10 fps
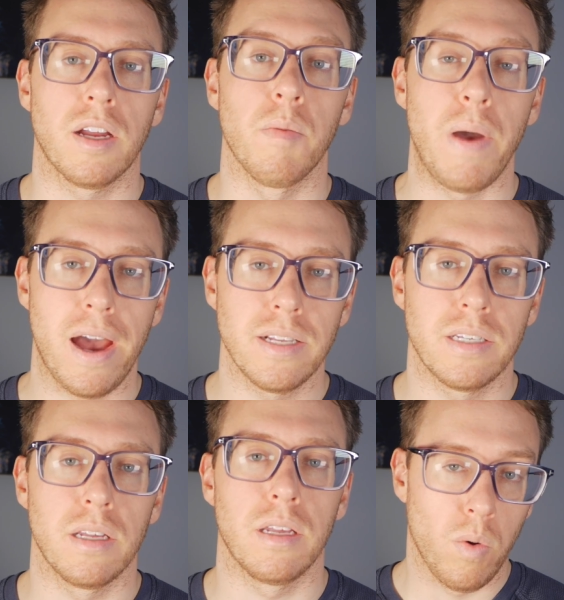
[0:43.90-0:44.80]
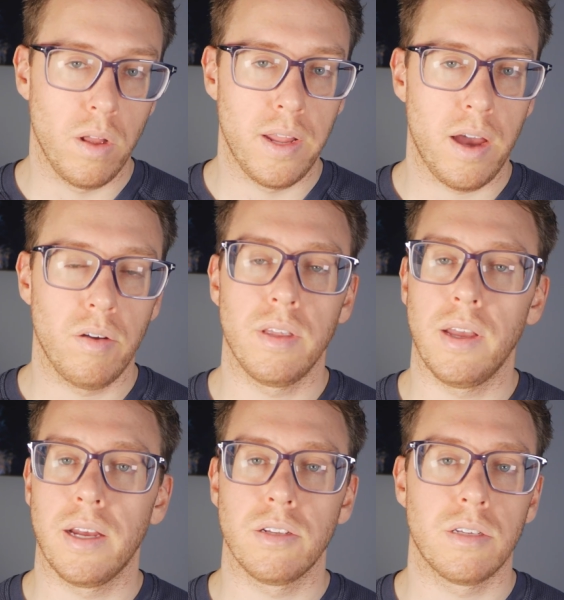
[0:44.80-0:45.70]
capacity? Well, now
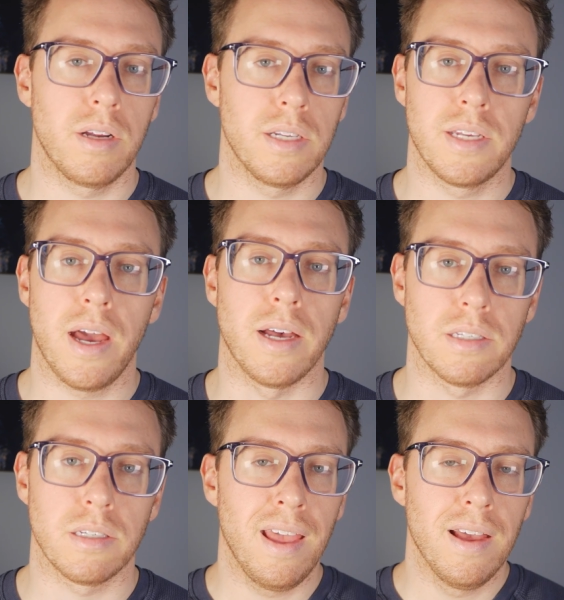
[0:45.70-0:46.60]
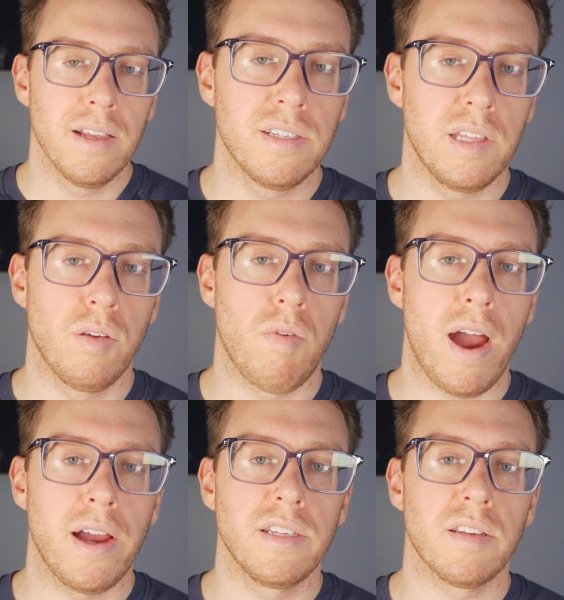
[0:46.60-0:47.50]
the answer is yes. See, the
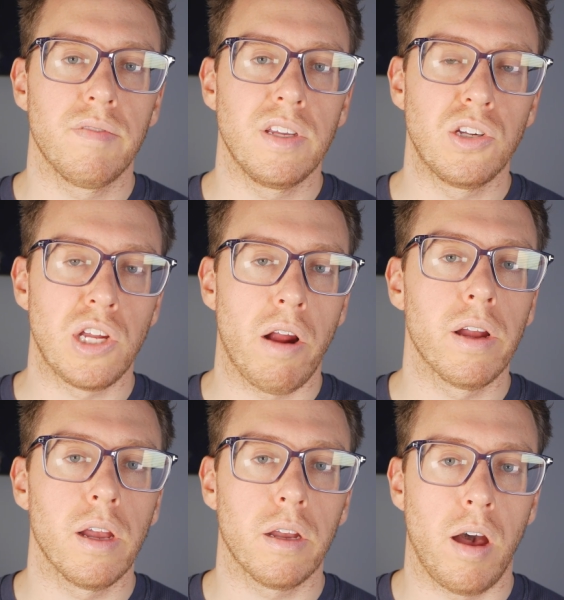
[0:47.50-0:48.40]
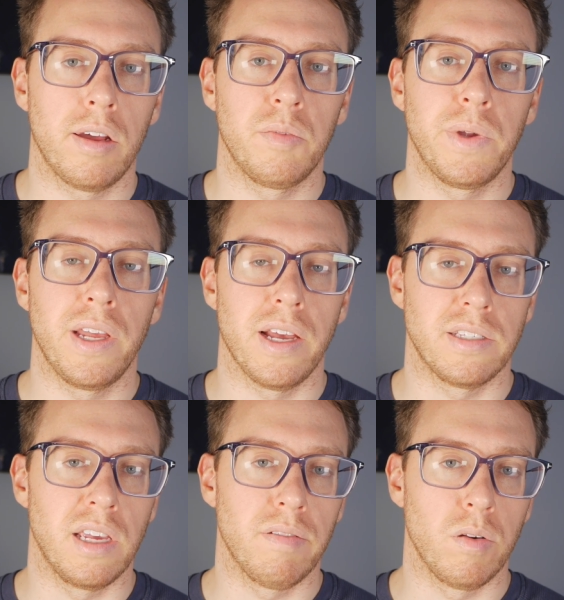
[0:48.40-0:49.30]
rise of the sharing economy has
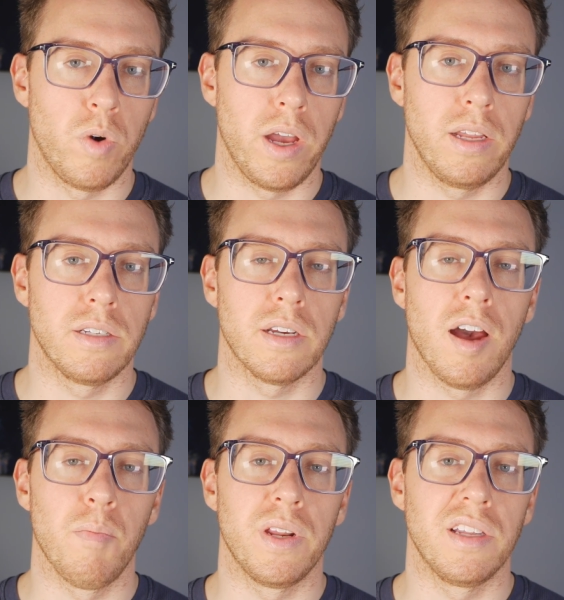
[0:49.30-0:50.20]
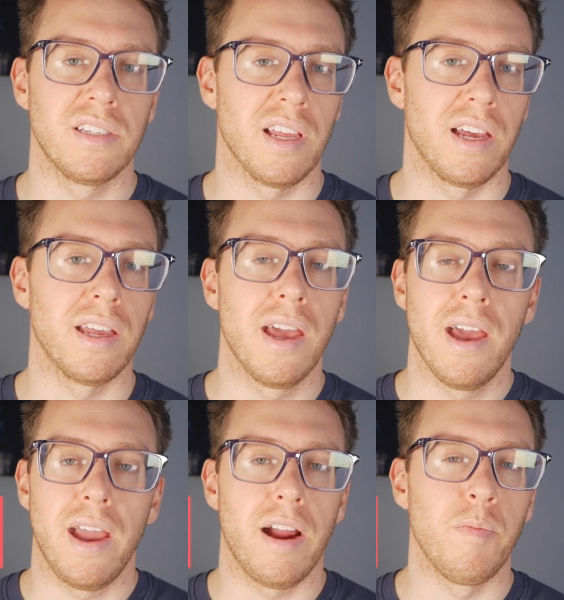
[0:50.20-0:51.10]
given way to companies like
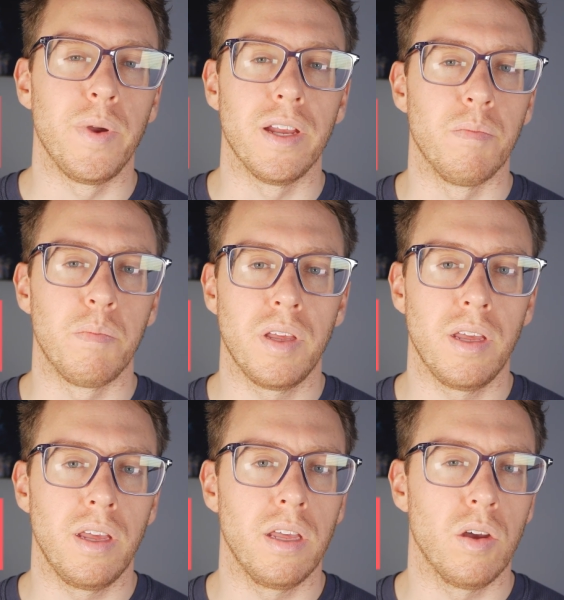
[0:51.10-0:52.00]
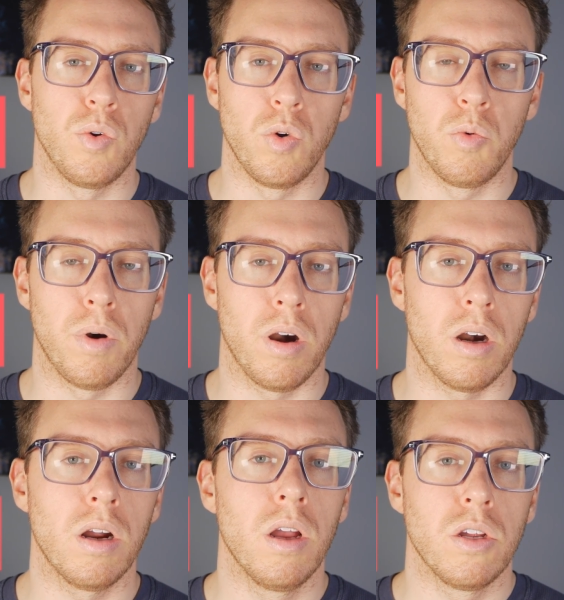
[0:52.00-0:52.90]
Airbnb, Uber,